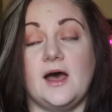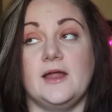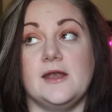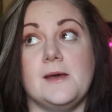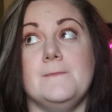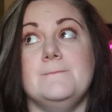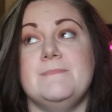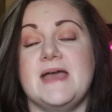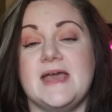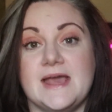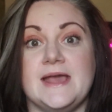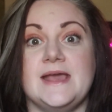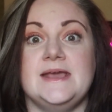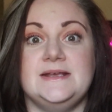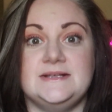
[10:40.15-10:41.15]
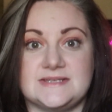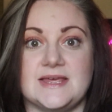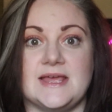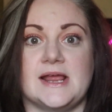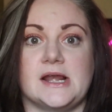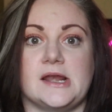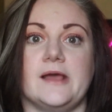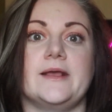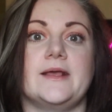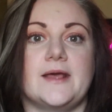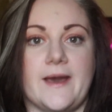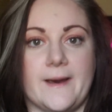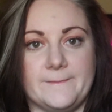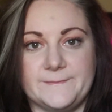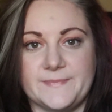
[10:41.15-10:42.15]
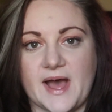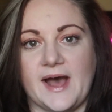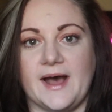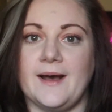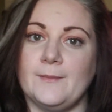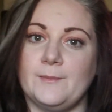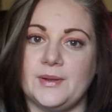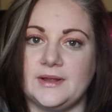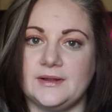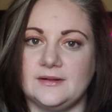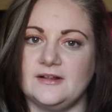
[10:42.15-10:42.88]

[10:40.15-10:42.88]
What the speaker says: an amazing like kebab